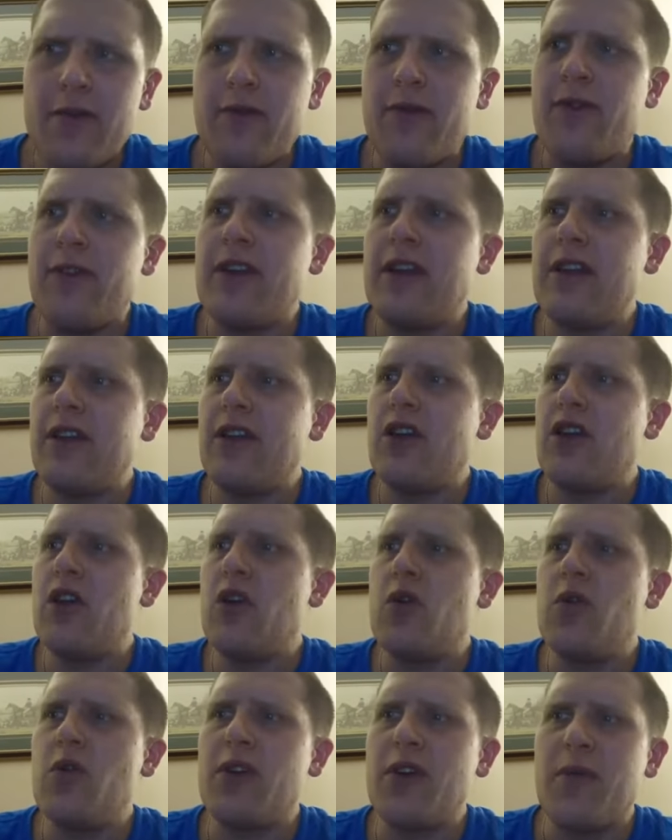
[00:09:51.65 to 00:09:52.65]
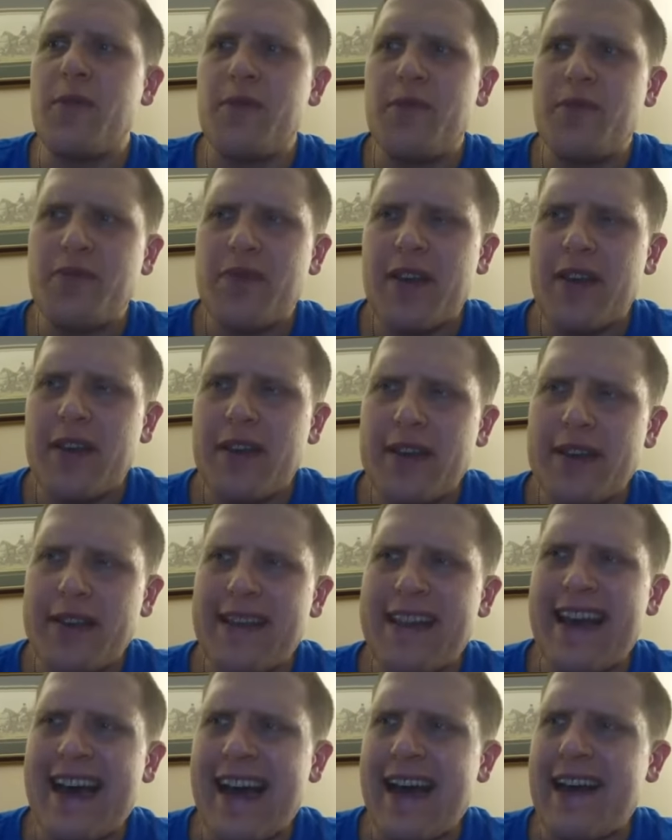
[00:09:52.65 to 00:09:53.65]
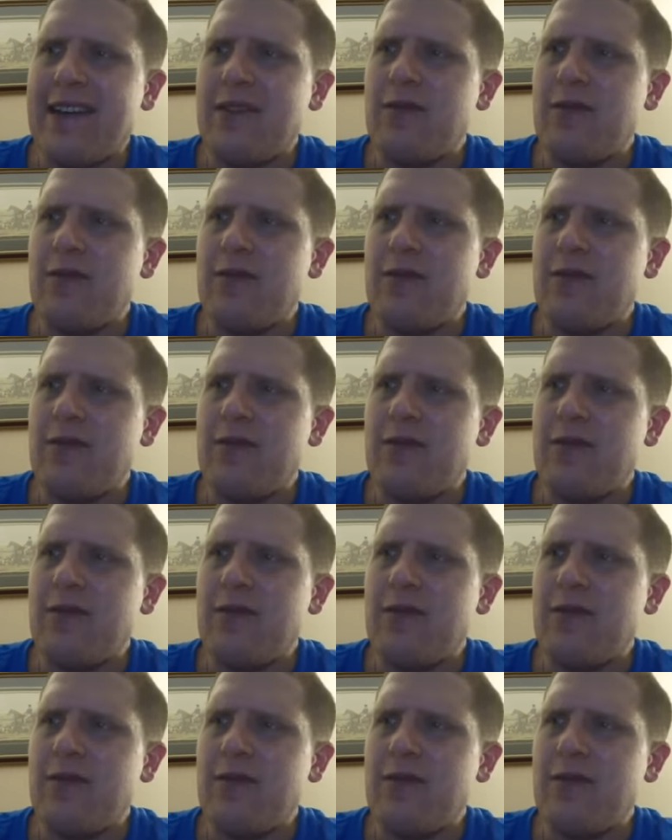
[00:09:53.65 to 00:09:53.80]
vanilla oak, that